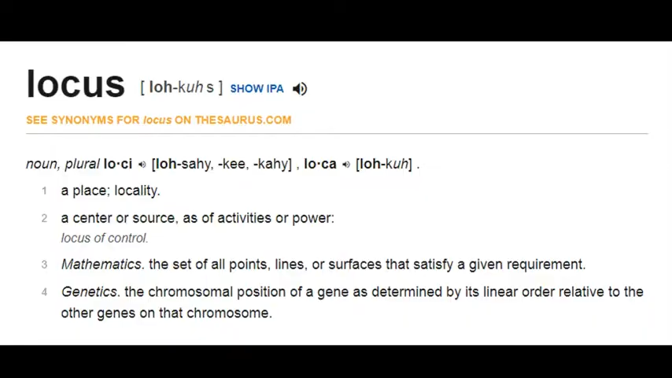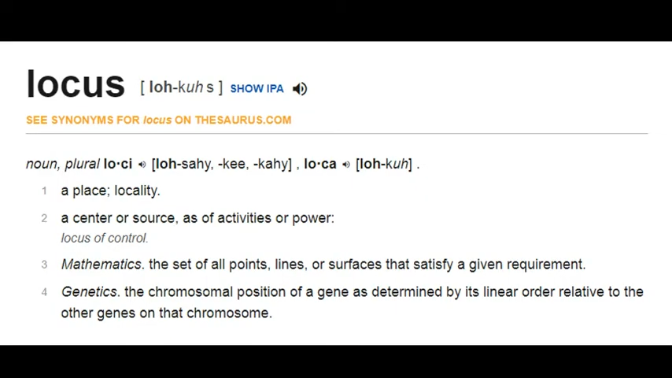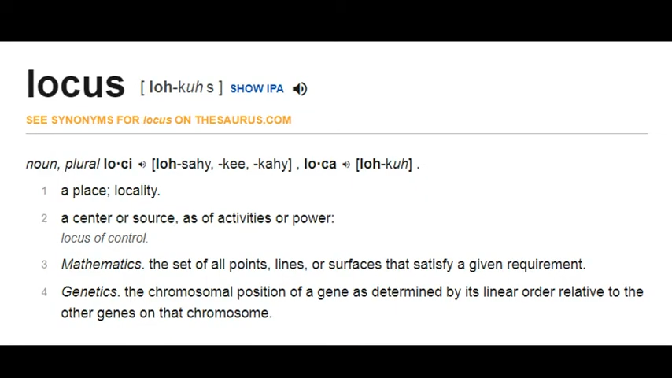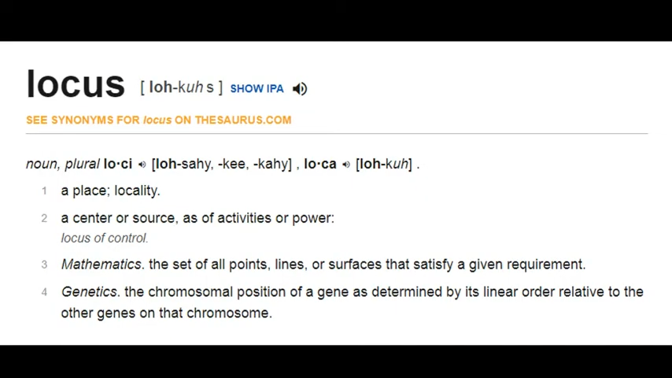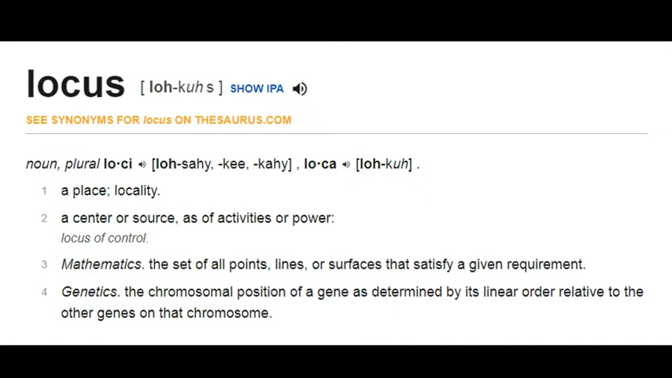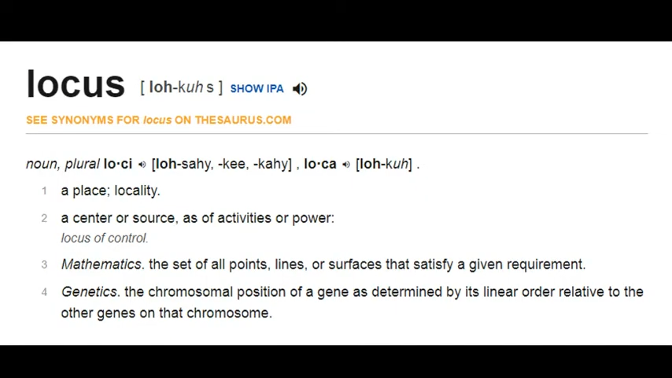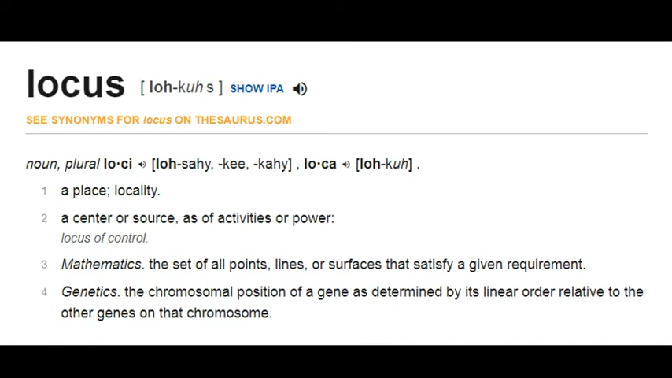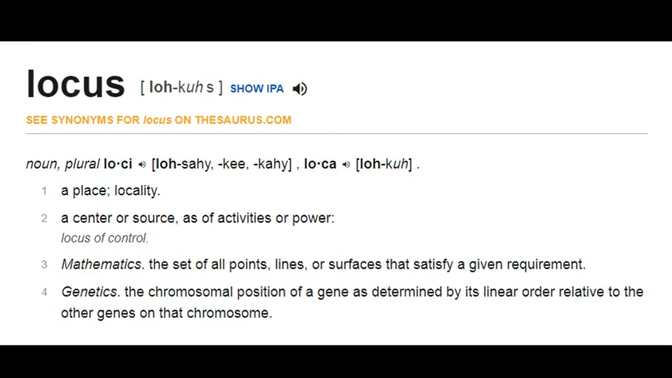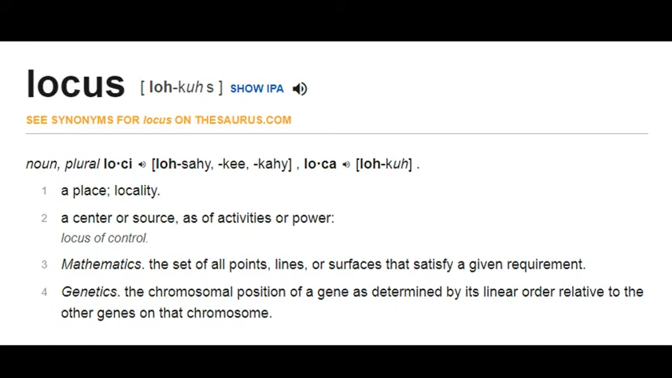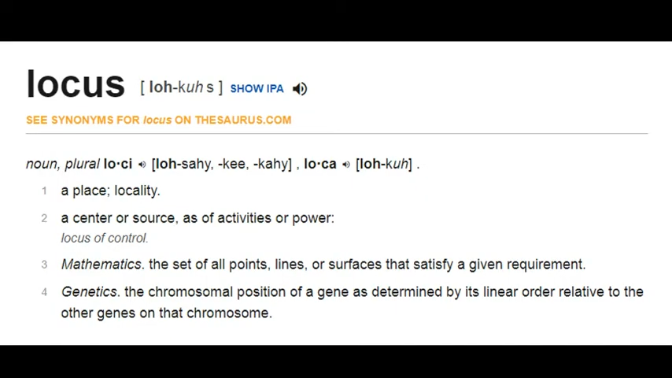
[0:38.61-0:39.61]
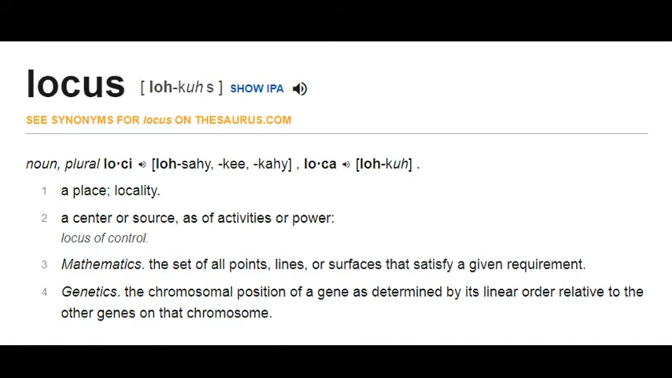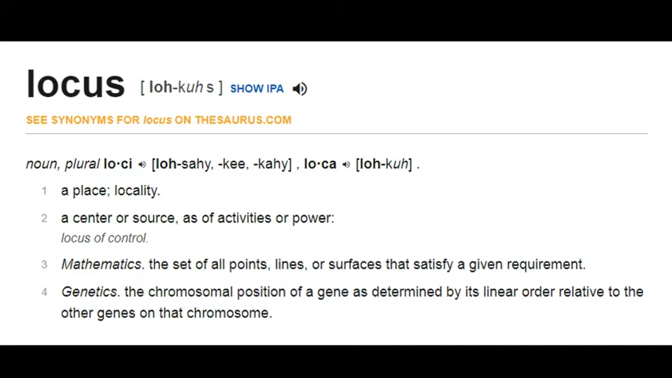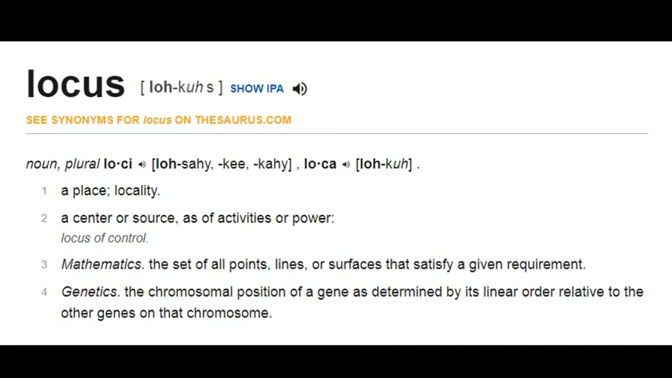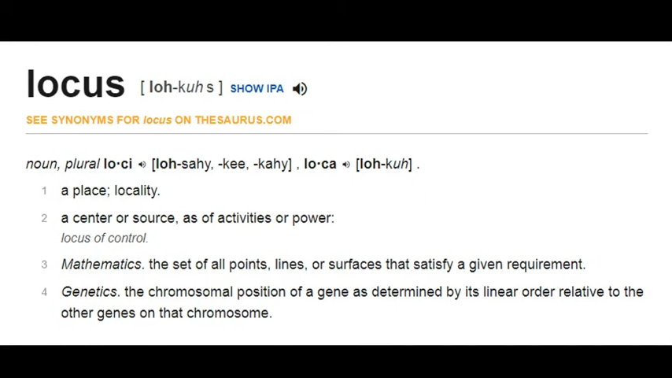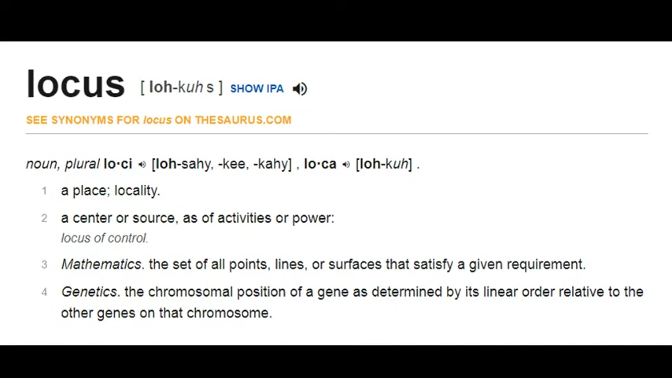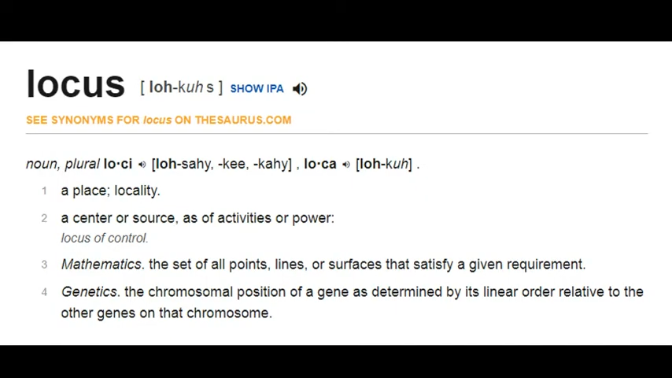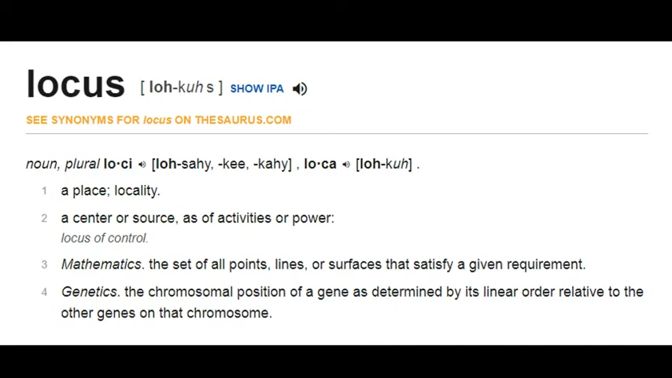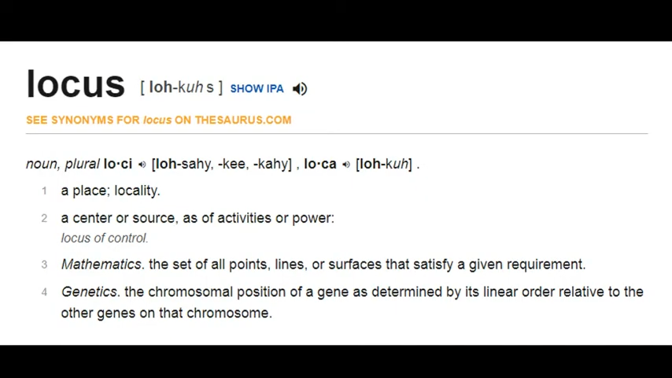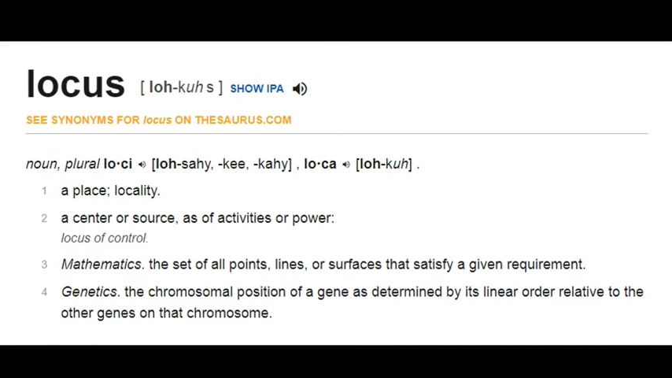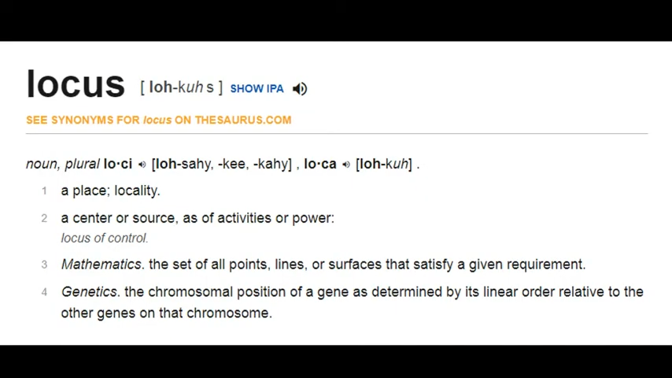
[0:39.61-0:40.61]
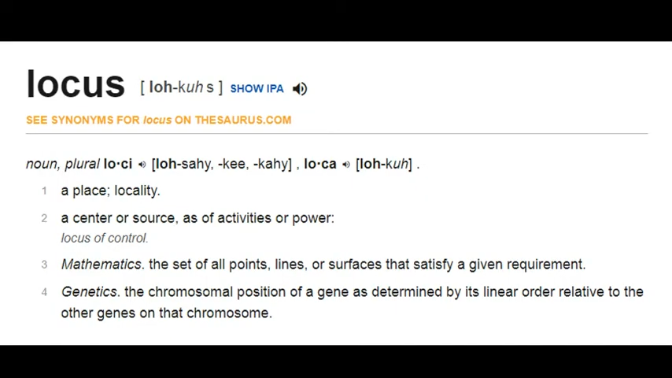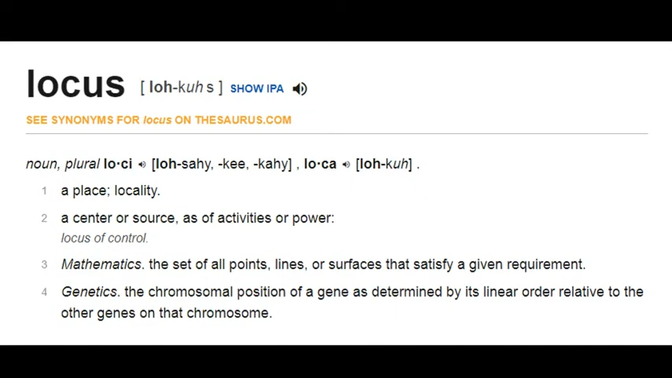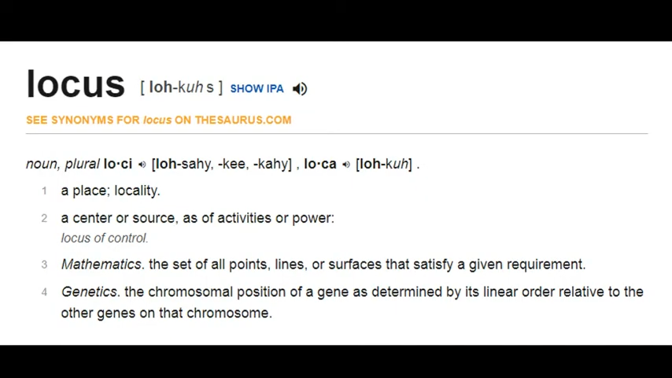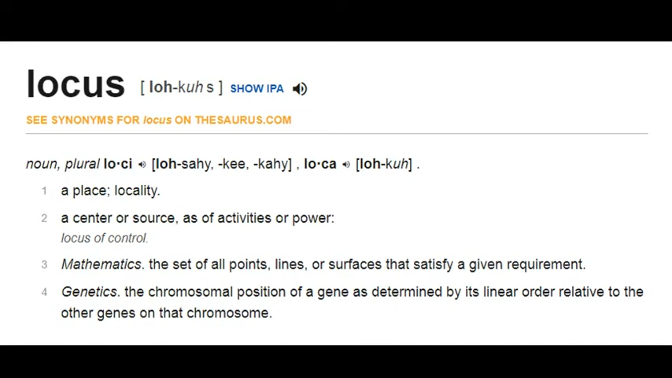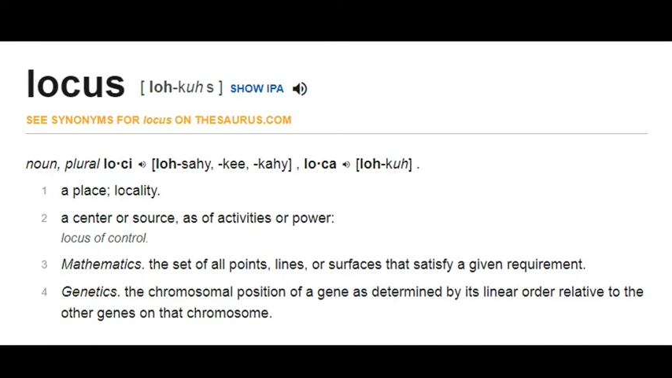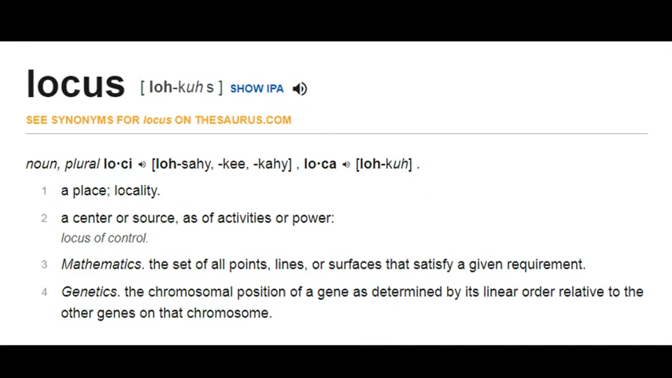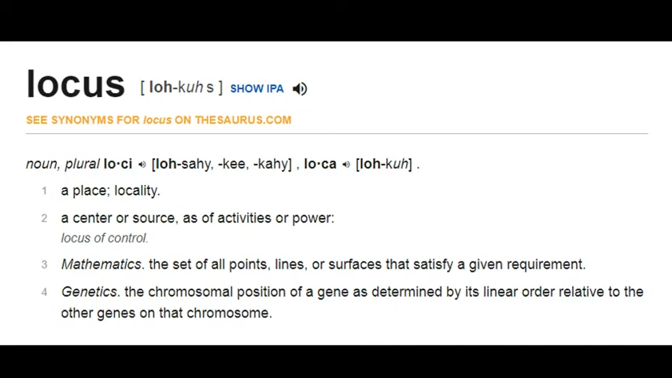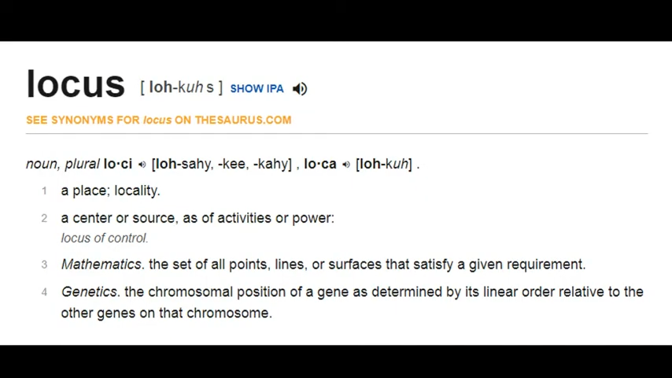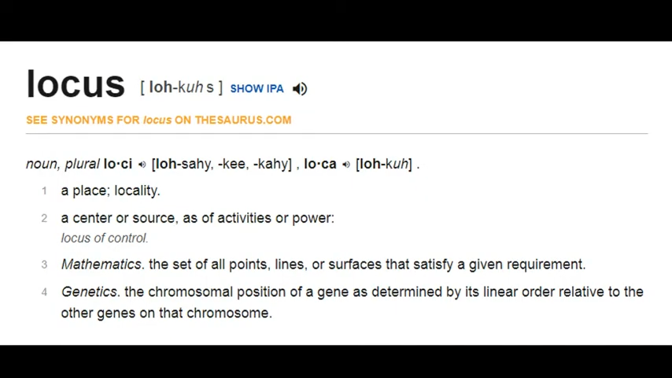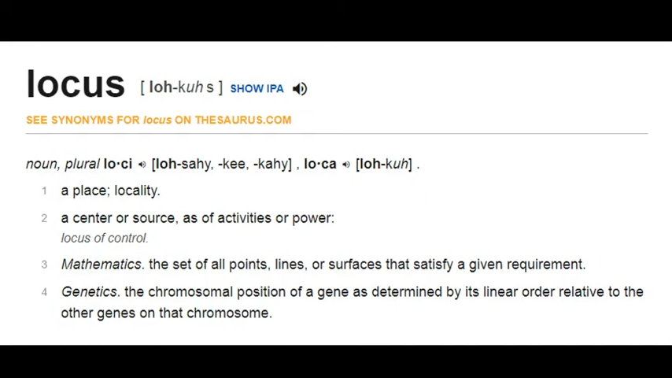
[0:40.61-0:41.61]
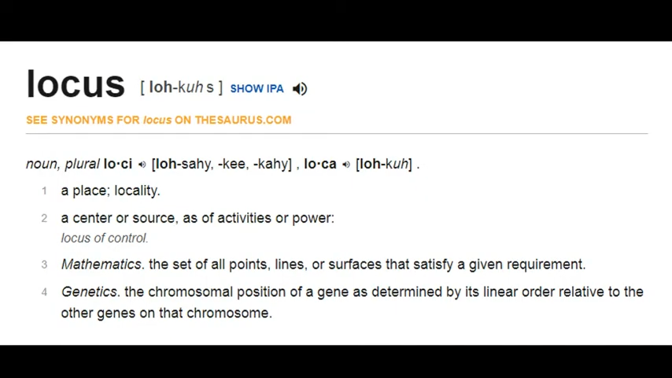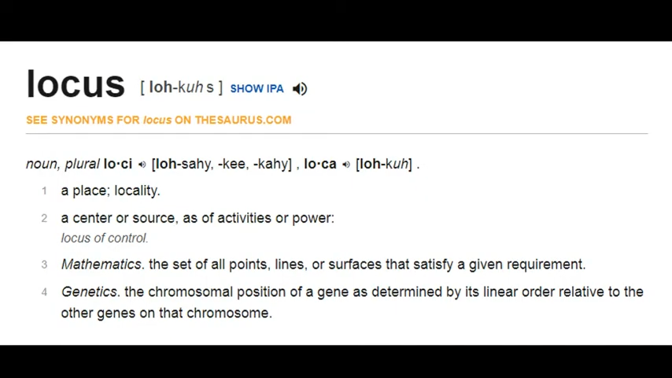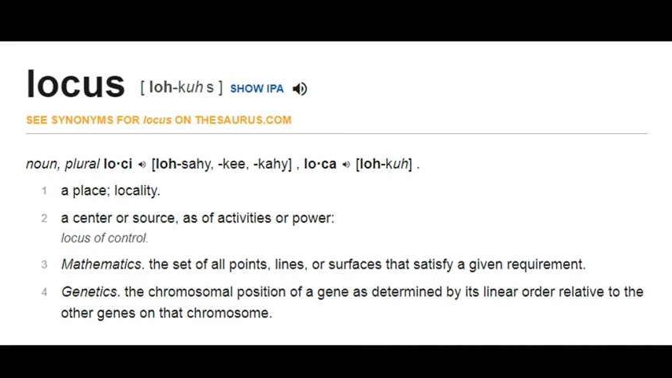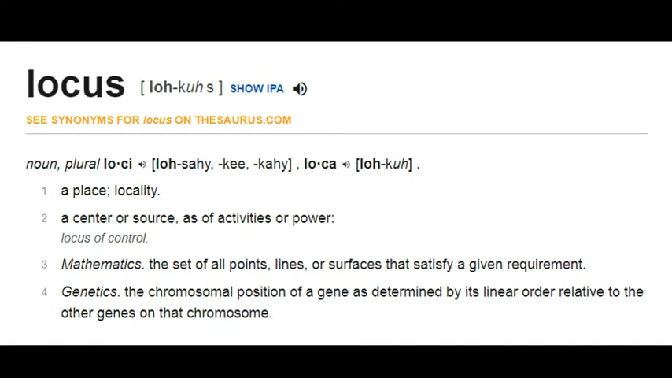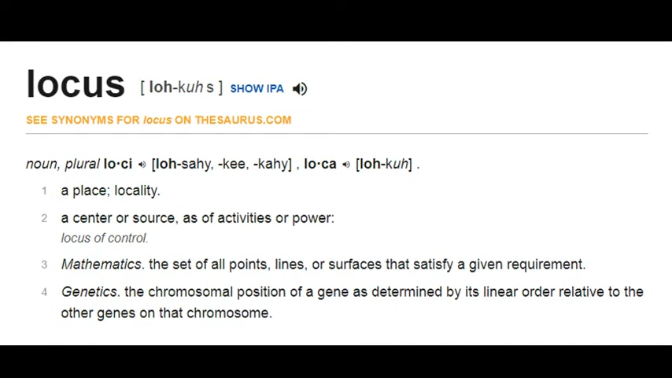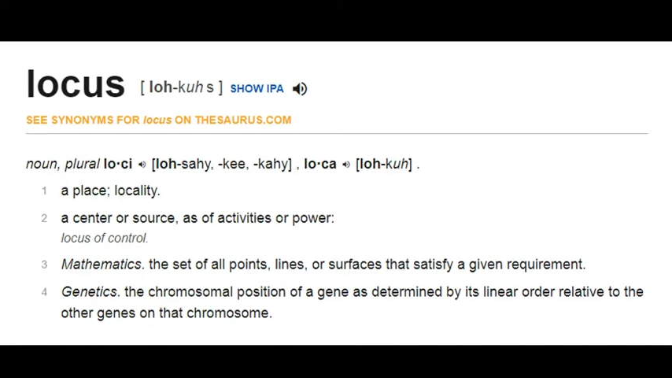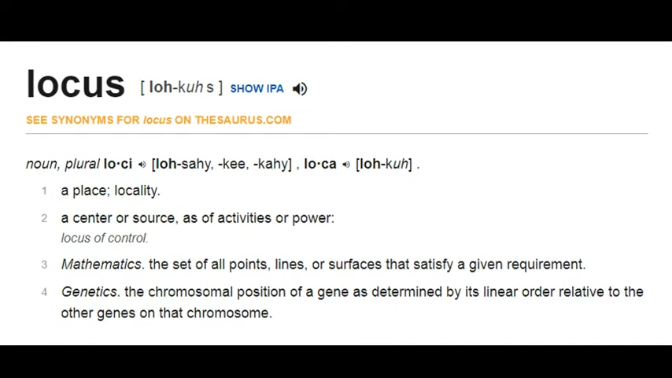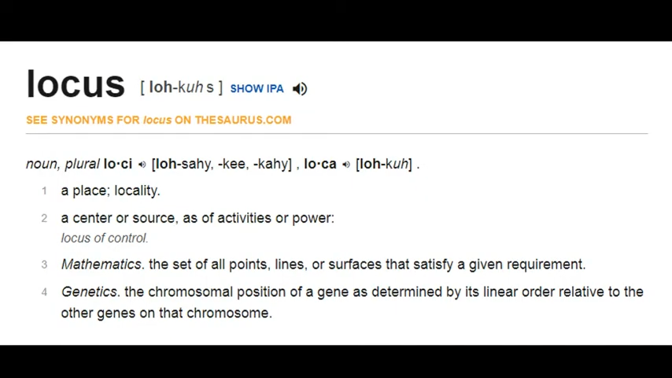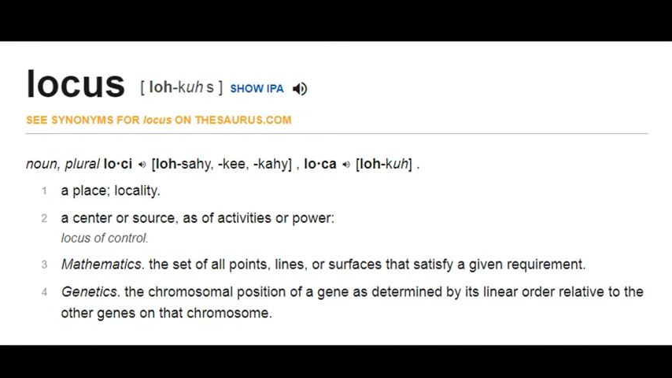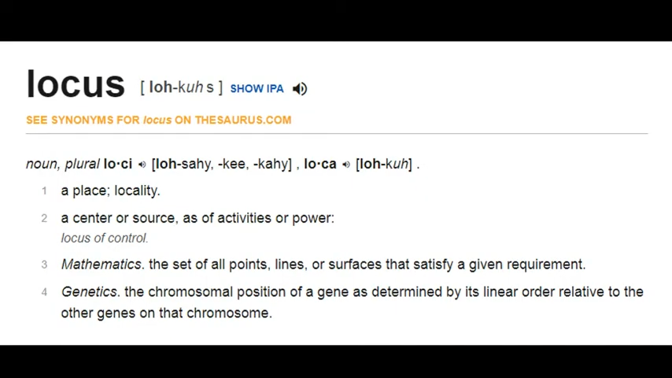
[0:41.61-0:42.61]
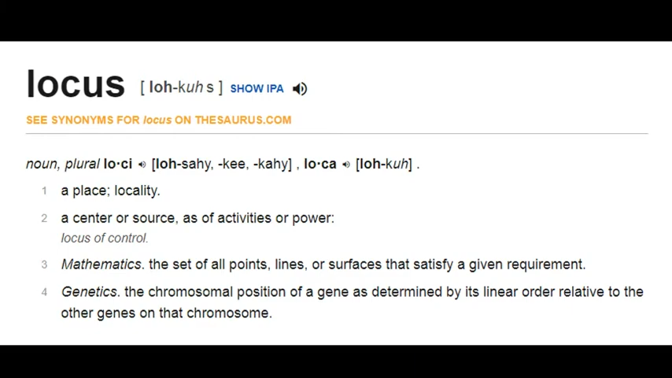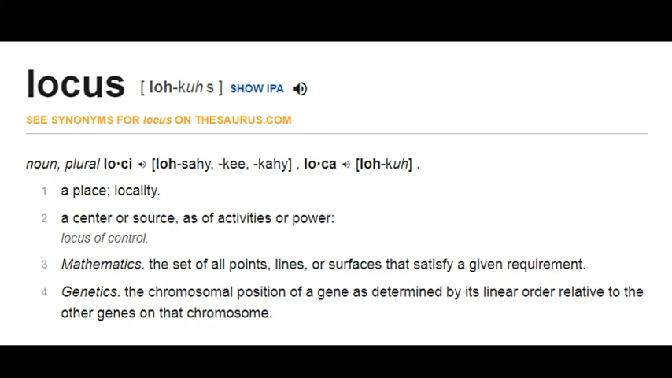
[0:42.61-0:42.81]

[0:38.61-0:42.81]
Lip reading: [unreadable: no face in view]